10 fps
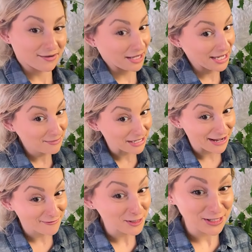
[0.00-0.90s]
Okay, I'm gonna
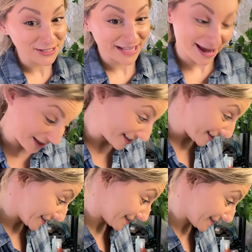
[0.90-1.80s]
have to learn that
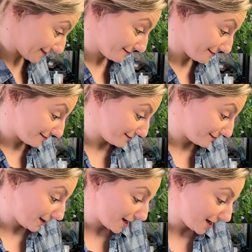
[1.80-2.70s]
because
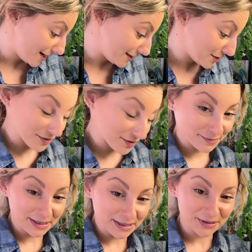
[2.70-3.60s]
I know
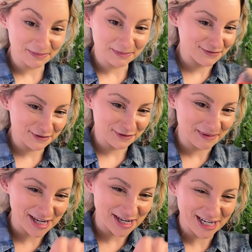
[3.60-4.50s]
minimum
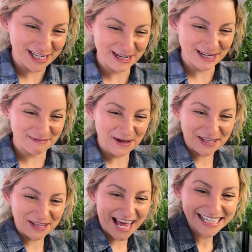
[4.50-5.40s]
information about
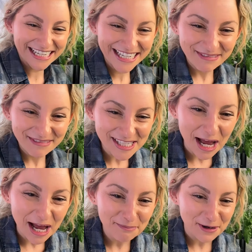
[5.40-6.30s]
that. What's
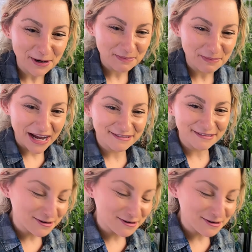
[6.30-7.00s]
up, Pro Pyro?